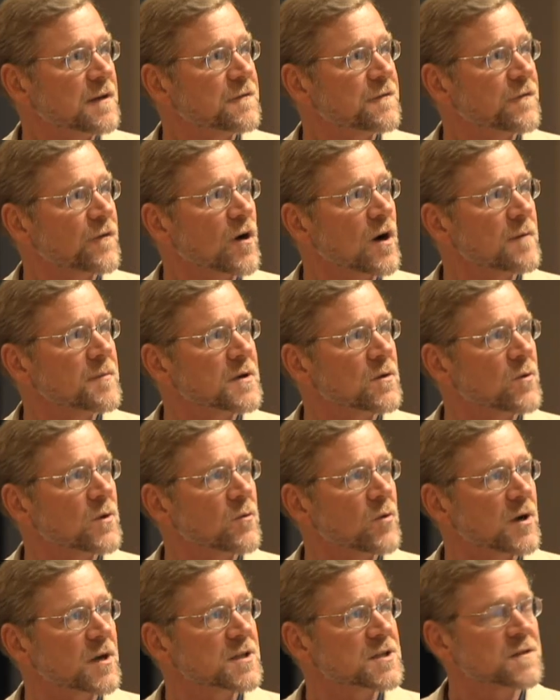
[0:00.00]
And farming, we
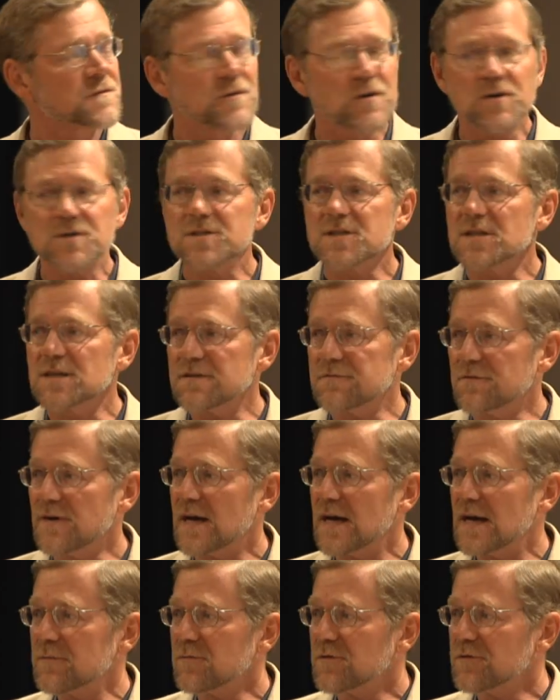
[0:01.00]
want a diversity of
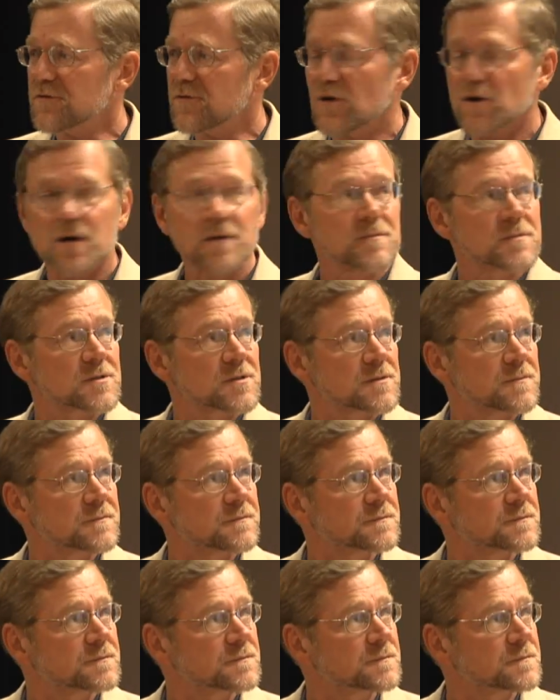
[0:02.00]
viable farms.
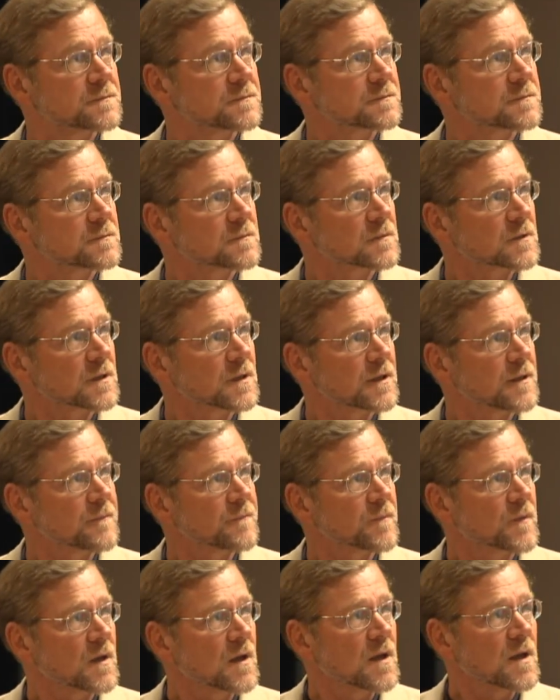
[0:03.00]
Okay.
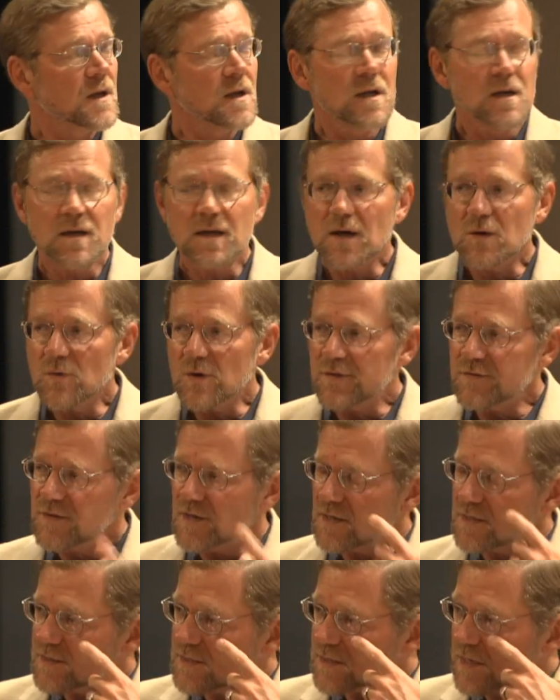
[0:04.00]
Now, we've
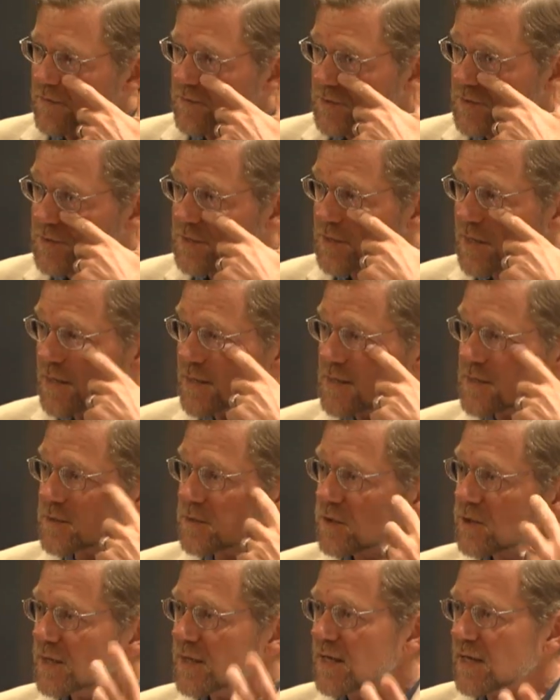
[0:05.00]
done several studies
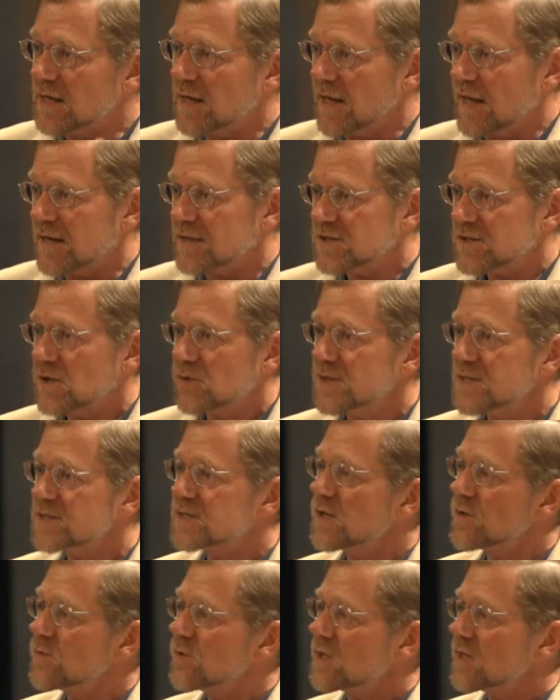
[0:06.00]
looking at so, is
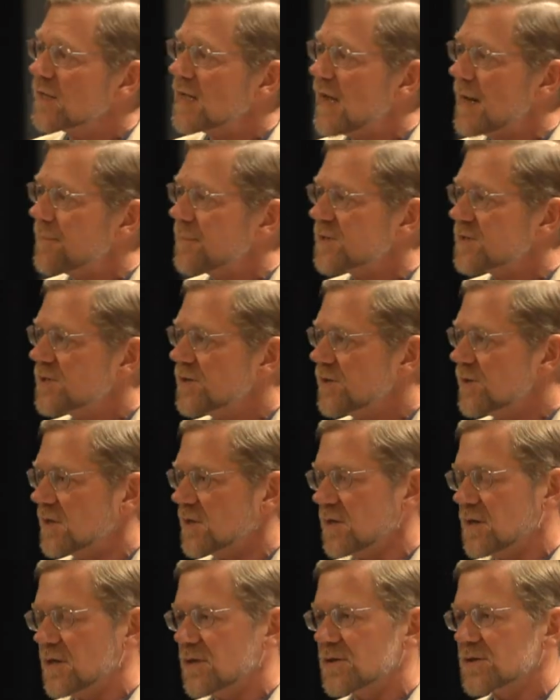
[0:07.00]
there really
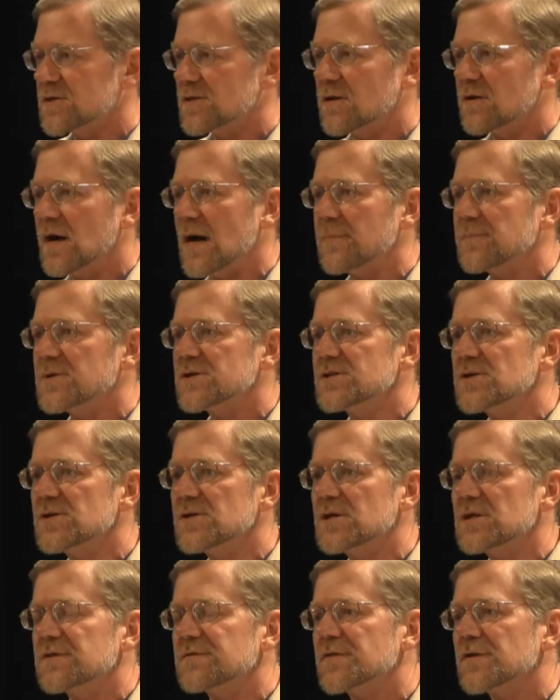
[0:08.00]
opportunity here? Is there
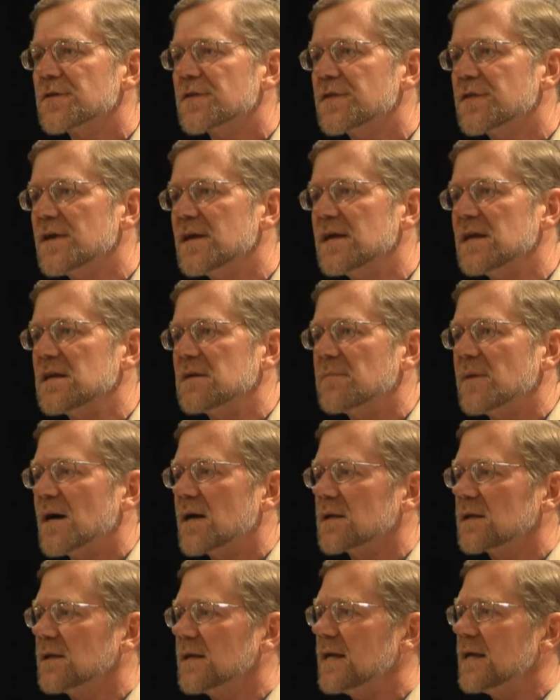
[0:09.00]
opportunity for thinking
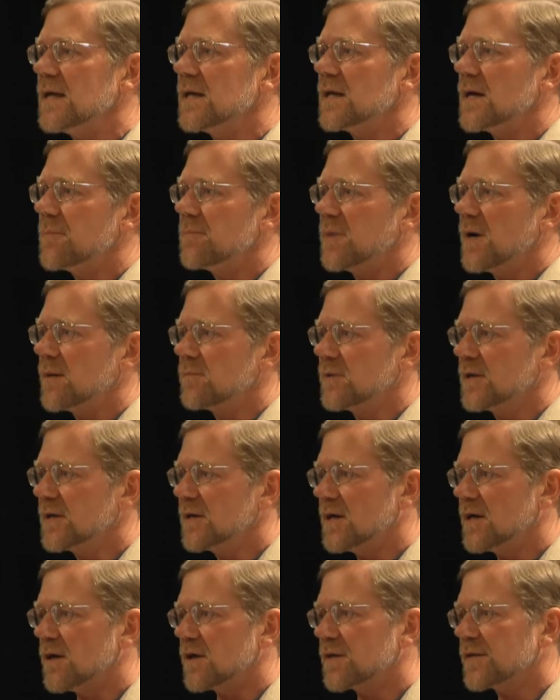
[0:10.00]
about linking up
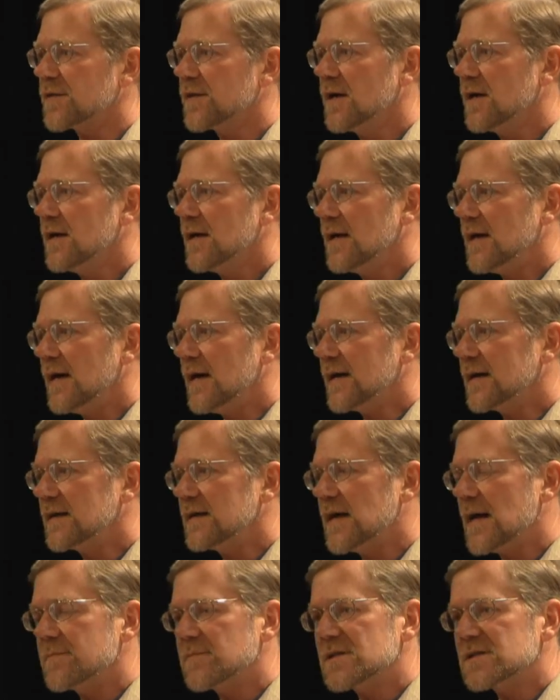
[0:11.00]
public health,
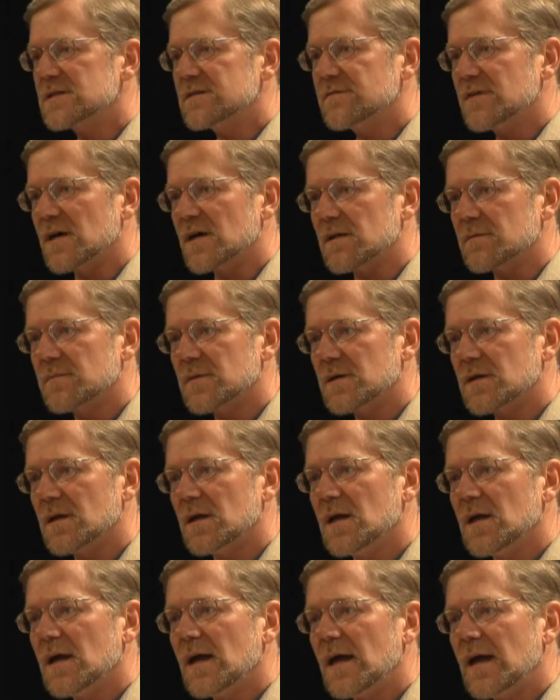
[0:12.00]
economic development,
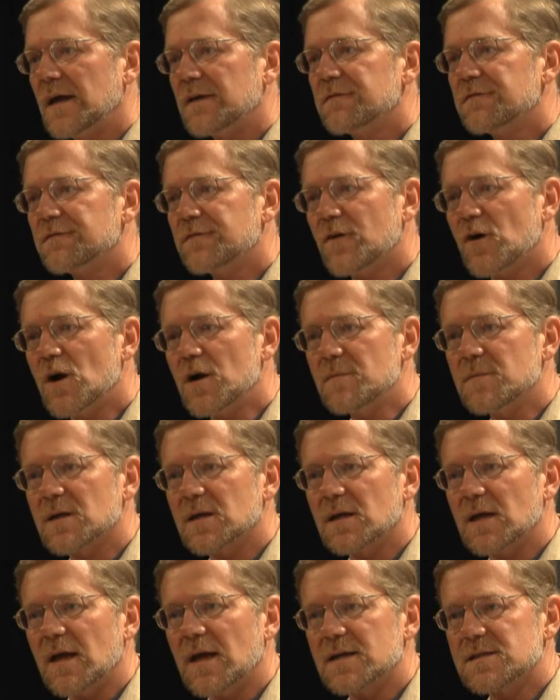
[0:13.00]
and
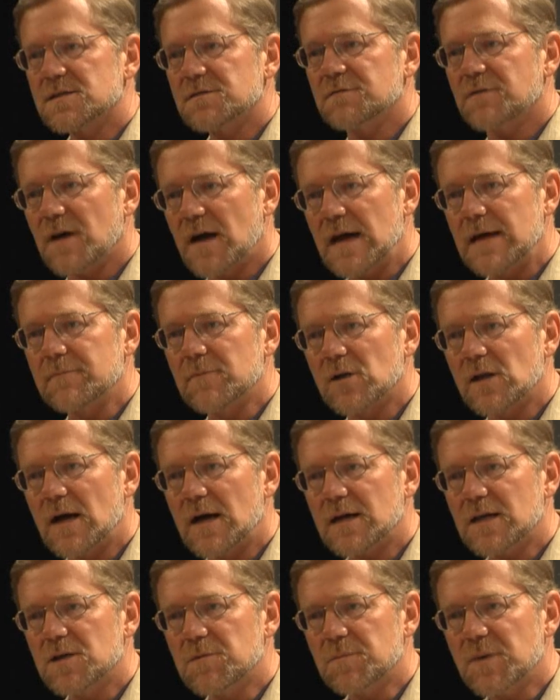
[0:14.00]
farming as a viable
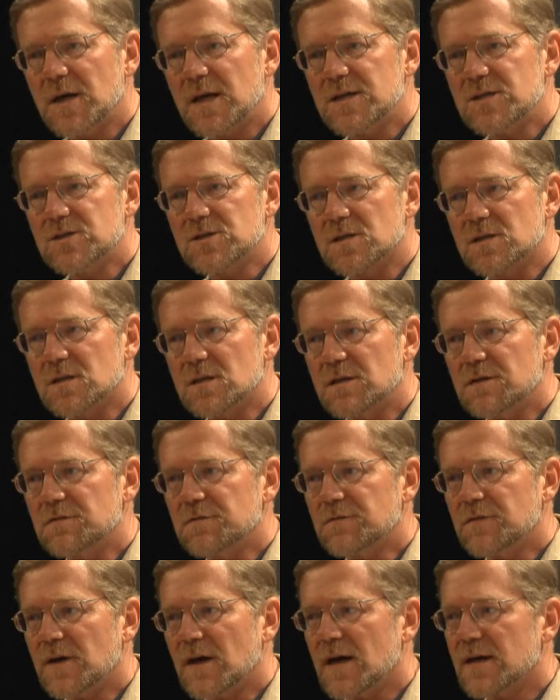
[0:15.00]
occupation that,
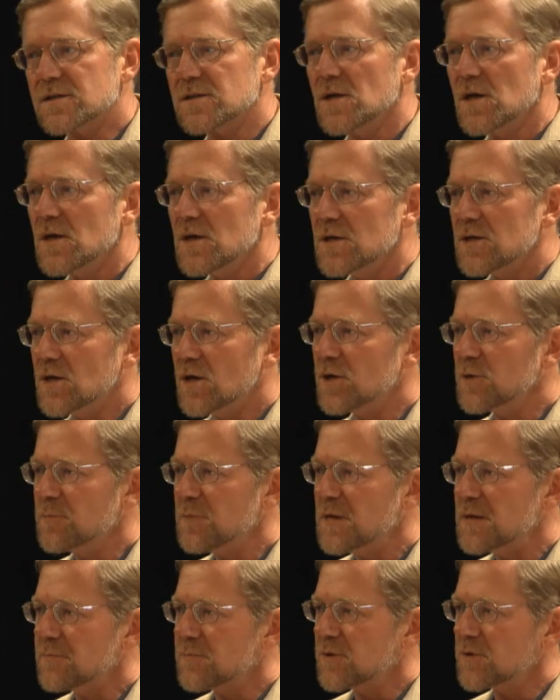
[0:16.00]
in fact, young
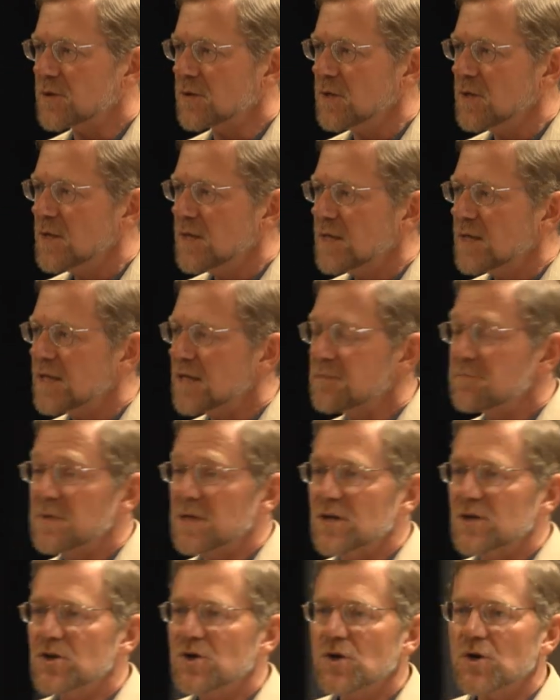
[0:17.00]
people can
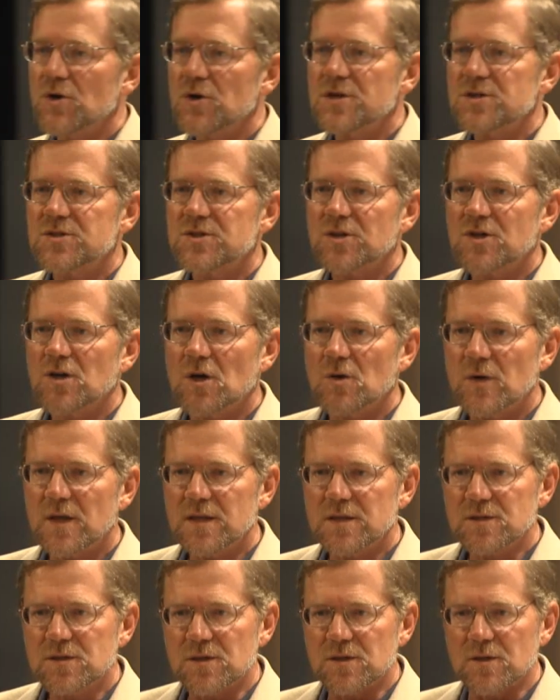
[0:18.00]
be encouraged to go
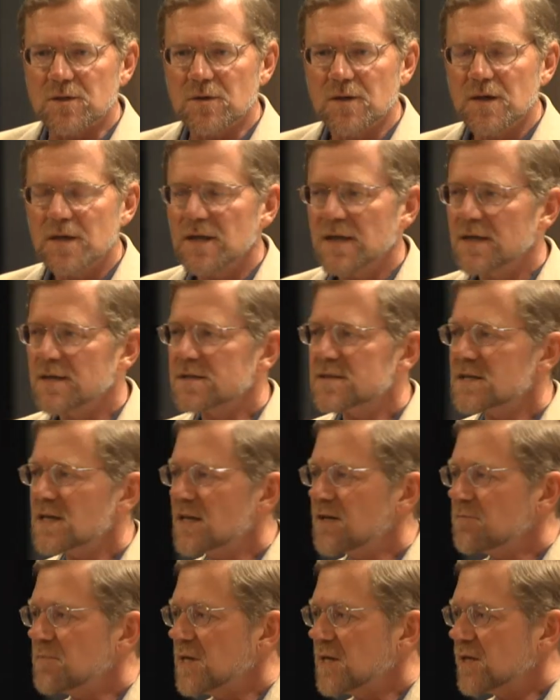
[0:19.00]
into
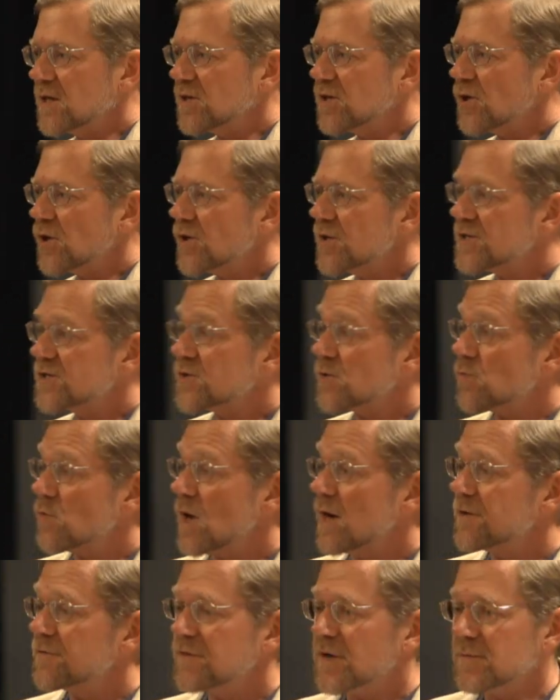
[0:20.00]
instead of being encouraged to
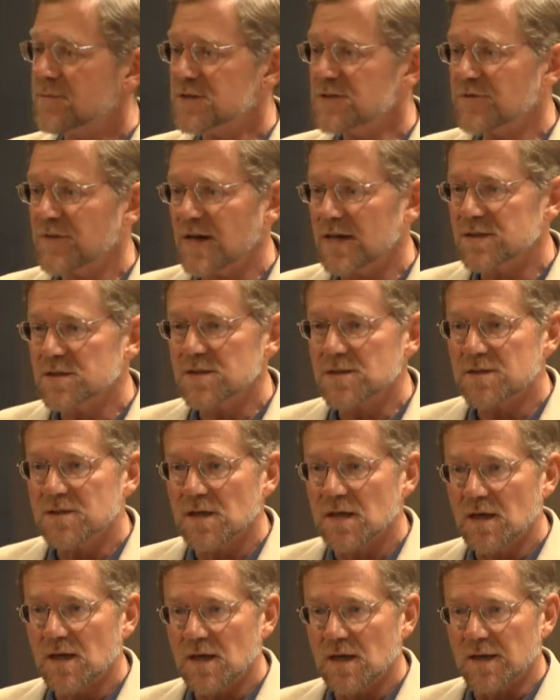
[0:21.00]
run from as fast as
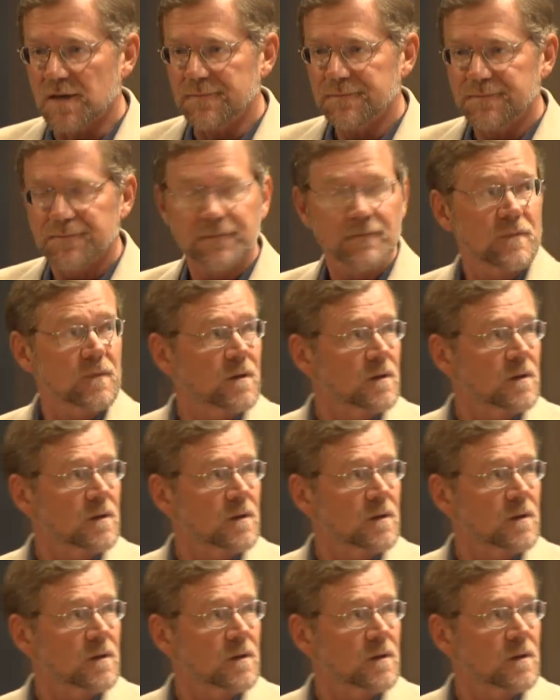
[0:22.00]
they can?